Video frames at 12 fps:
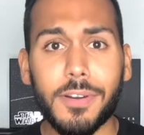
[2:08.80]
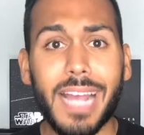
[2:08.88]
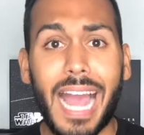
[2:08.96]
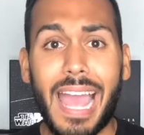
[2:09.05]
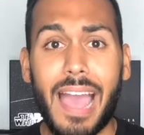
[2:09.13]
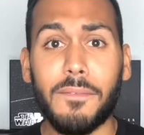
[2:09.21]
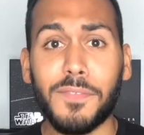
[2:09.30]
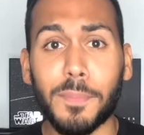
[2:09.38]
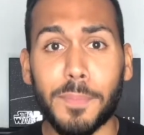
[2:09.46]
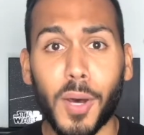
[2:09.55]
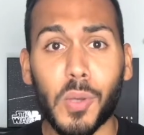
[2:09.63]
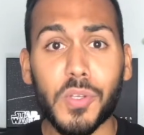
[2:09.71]
I have the
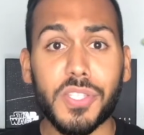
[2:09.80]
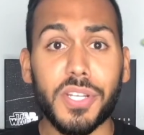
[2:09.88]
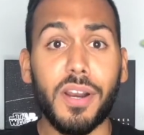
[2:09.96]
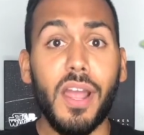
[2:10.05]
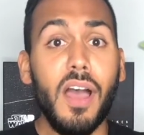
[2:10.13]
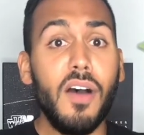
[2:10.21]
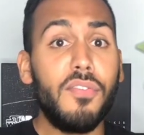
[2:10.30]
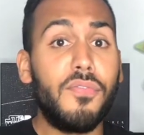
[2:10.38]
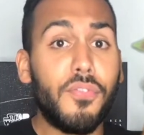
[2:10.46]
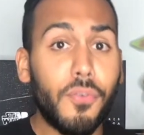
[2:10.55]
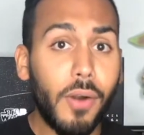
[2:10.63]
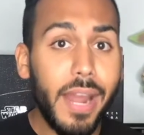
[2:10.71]
poster
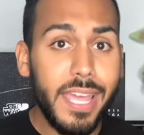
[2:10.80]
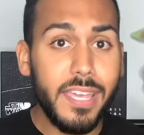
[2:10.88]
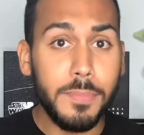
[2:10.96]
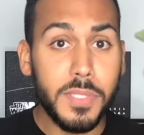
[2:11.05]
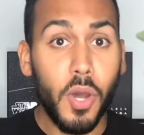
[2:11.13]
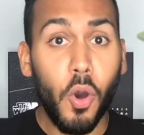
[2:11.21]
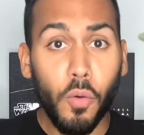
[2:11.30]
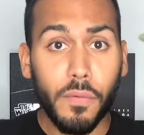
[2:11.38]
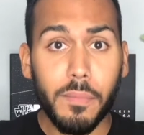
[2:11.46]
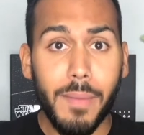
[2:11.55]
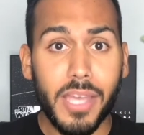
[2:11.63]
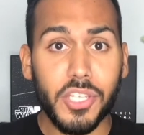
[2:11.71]
framed over
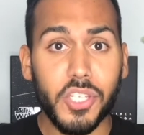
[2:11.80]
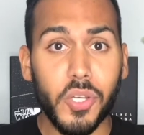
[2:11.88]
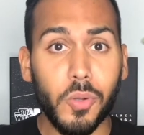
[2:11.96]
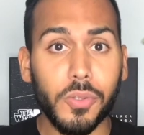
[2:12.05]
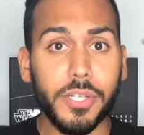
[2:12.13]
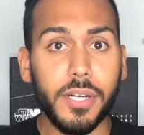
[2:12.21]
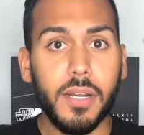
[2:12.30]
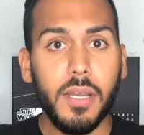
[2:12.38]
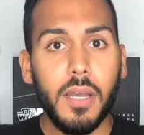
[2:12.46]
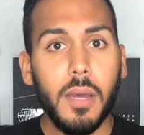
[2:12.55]
my shoulder.